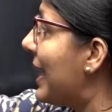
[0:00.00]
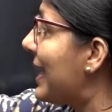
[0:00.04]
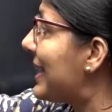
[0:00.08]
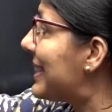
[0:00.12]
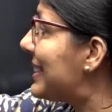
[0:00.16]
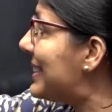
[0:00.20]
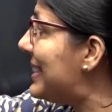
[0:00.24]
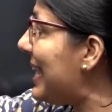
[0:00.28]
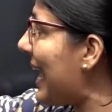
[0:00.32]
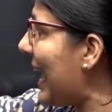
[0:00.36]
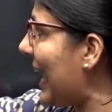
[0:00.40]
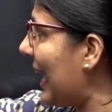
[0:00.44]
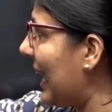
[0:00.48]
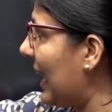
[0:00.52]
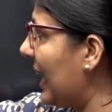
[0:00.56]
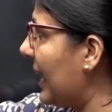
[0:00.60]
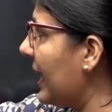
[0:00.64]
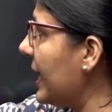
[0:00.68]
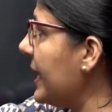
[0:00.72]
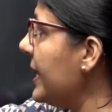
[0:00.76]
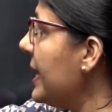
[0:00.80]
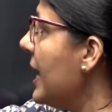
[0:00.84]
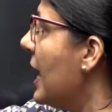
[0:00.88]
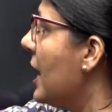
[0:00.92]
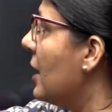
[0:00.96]

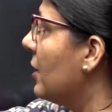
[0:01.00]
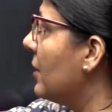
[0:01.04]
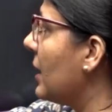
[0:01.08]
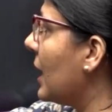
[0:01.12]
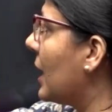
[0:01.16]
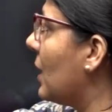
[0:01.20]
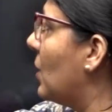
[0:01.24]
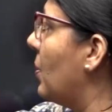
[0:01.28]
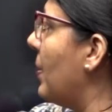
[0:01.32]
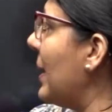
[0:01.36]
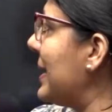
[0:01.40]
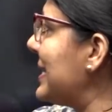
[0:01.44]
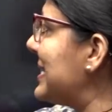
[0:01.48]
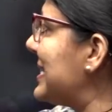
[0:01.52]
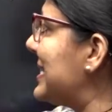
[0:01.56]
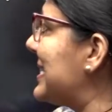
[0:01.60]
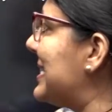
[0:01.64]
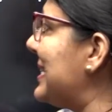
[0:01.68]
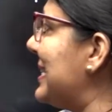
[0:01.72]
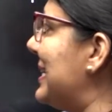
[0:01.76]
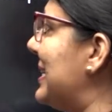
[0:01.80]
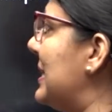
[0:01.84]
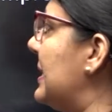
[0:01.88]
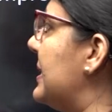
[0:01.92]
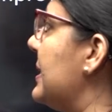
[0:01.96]
They
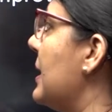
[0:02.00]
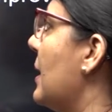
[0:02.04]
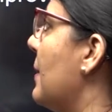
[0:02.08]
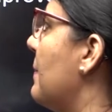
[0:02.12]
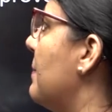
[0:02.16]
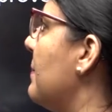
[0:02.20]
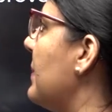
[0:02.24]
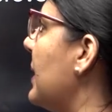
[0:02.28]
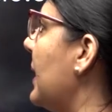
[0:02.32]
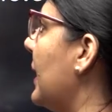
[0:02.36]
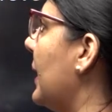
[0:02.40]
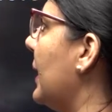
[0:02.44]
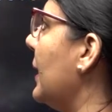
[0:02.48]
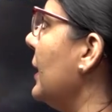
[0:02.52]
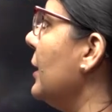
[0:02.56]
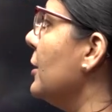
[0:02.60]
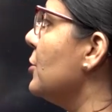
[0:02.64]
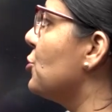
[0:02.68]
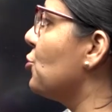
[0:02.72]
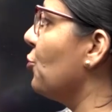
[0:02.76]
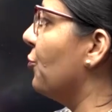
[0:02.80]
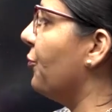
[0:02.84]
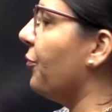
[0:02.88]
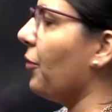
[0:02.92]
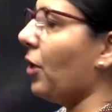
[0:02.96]
requested me
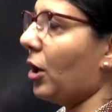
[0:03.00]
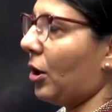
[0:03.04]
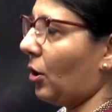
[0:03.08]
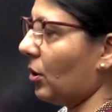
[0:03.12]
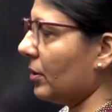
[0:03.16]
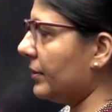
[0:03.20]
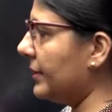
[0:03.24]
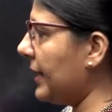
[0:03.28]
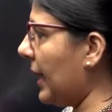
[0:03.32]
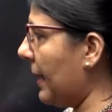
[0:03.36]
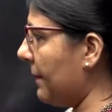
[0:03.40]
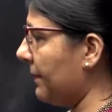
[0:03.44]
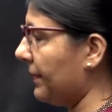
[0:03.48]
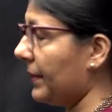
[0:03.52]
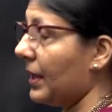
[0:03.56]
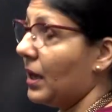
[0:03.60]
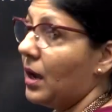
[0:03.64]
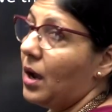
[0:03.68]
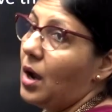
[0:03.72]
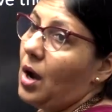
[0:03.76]
to follow them.